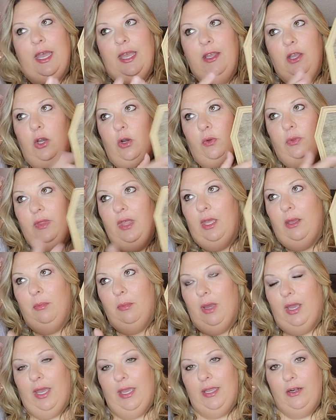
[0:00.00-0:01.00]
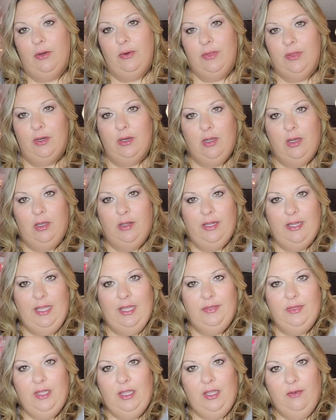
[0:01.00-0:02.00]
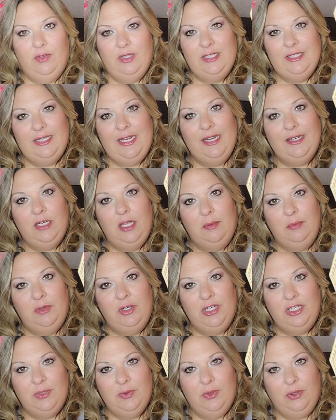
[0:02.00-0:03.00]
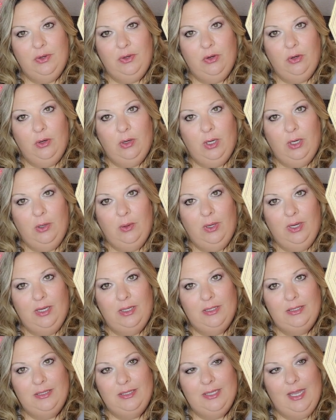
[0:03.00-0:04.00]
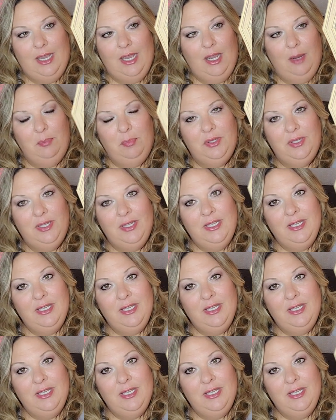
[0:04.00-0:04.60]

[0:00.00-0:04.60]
I own them. I know what they're called. I can't think of it. Stacked on books with a crow on top.